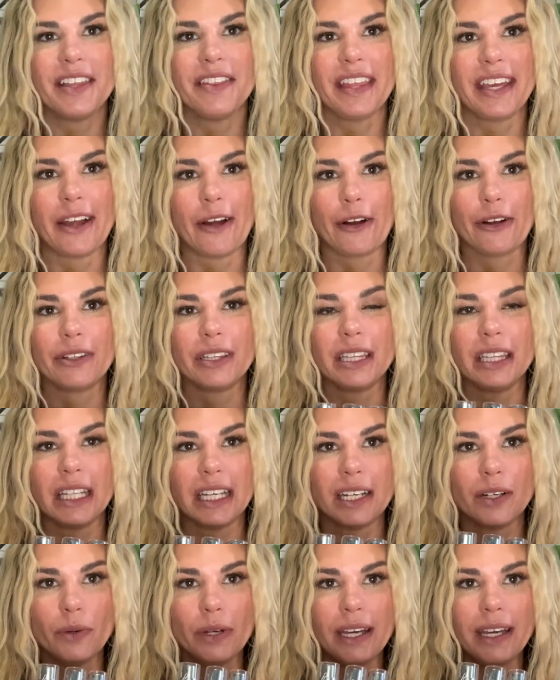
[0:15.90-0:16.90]
They are
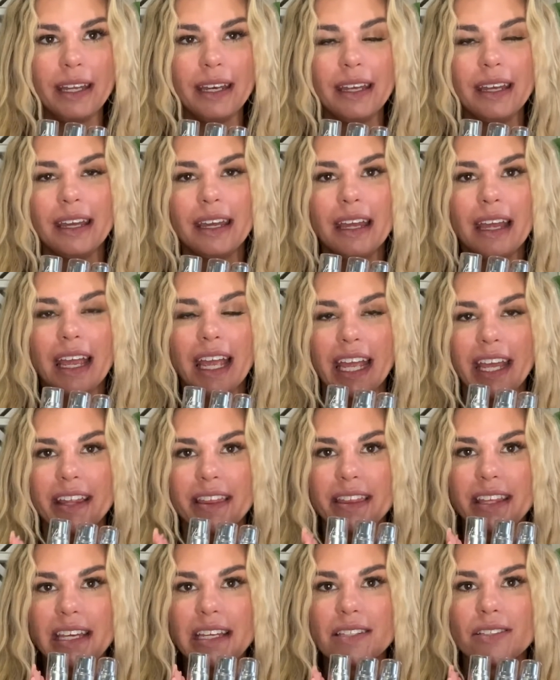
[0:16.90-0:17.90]
liquid,
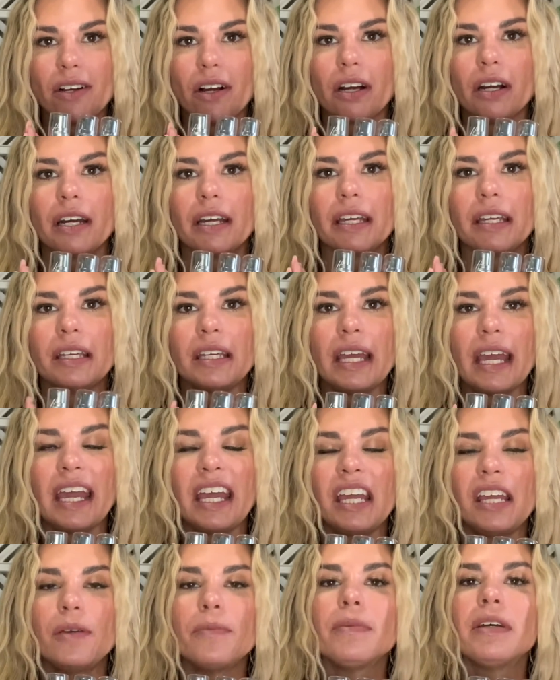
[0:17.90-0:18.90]
and these are a
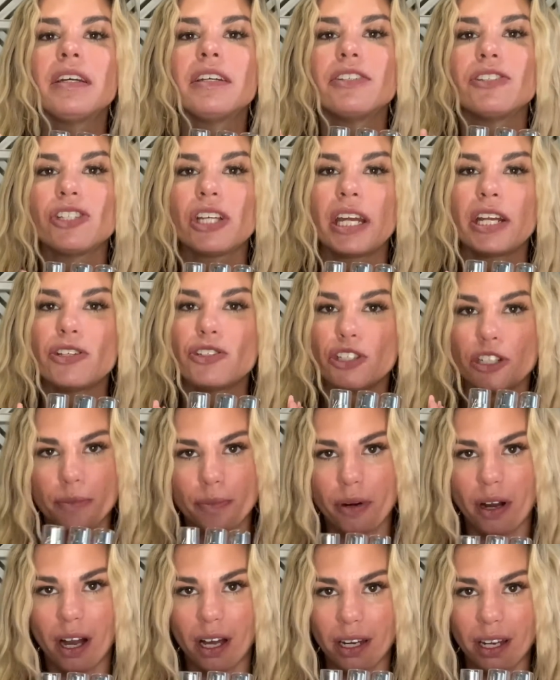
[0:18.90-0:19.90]
game changer
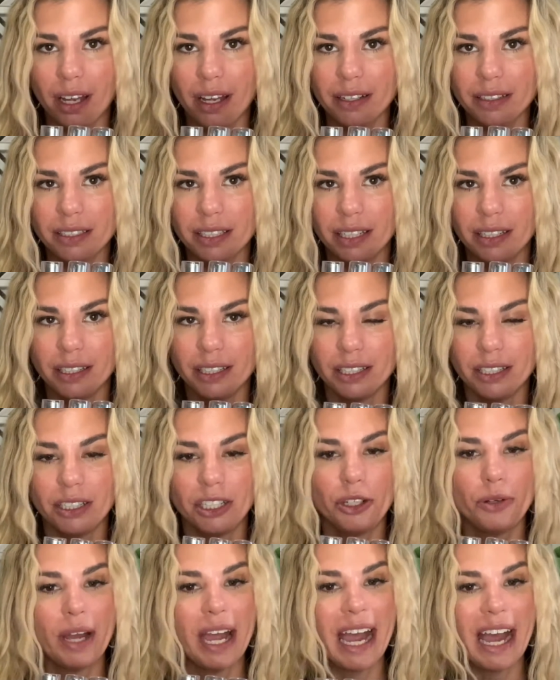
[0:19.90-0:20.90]
product.
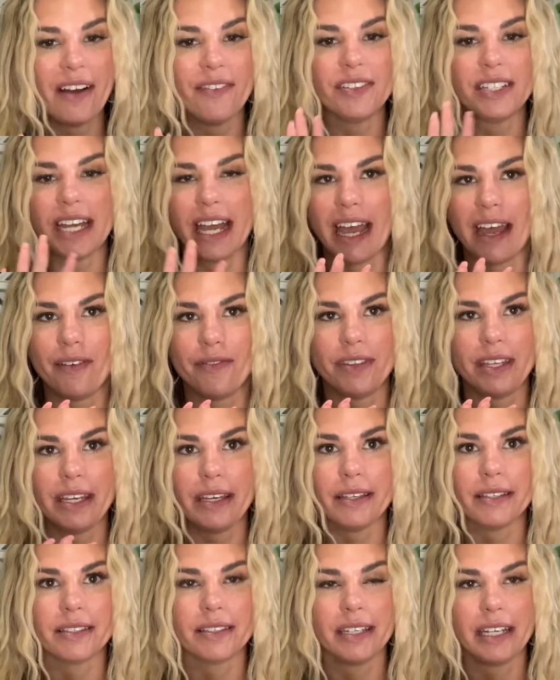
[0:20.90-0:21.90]
You have to have
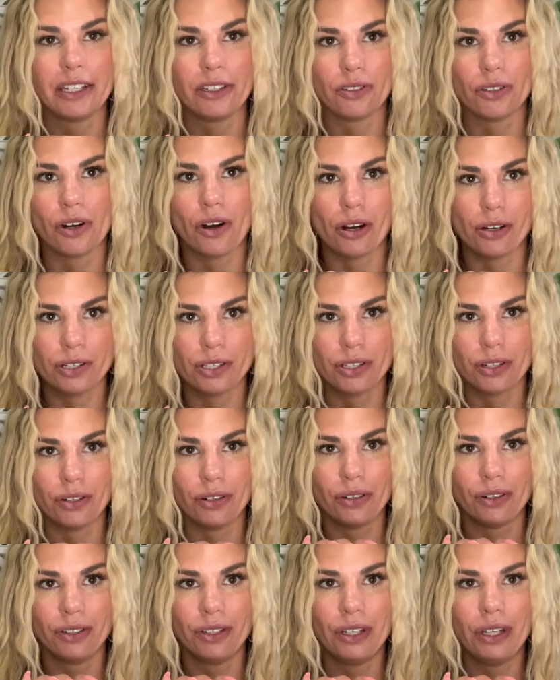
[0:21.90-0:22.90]
these in your
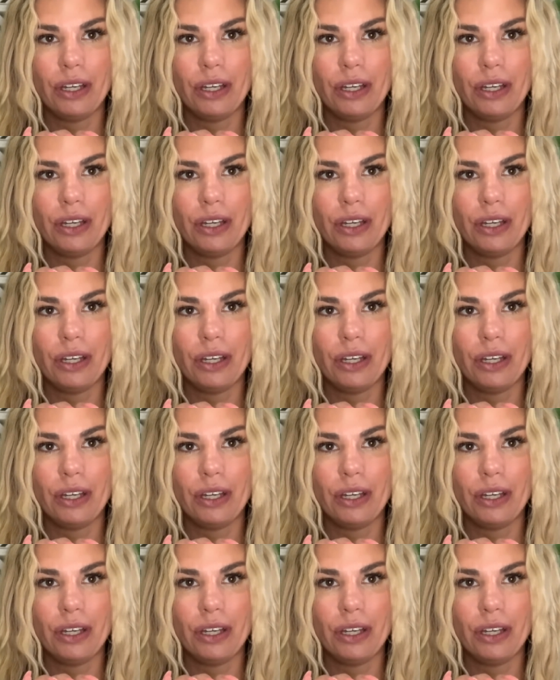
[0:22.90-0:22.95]
arsenal.